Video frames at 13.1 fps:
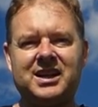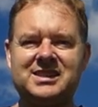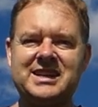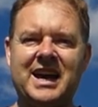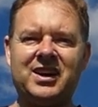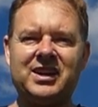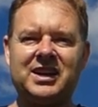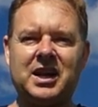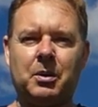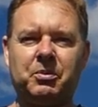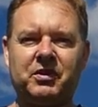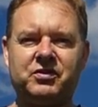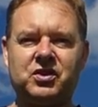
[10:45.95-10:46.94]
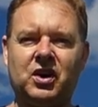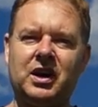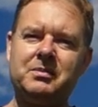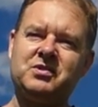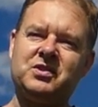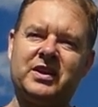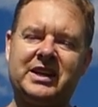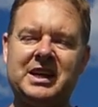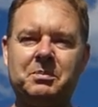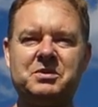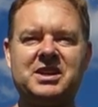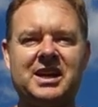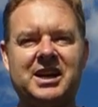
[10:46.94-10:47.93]
down a couple of times and I
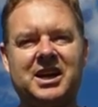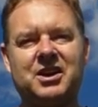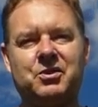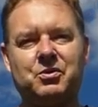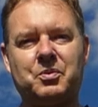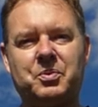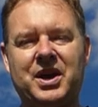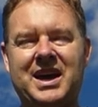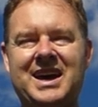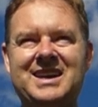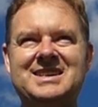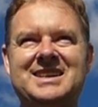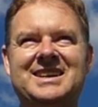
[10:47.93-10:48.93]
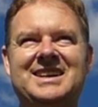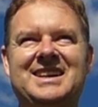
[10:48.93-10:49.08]
kept getting it repaired.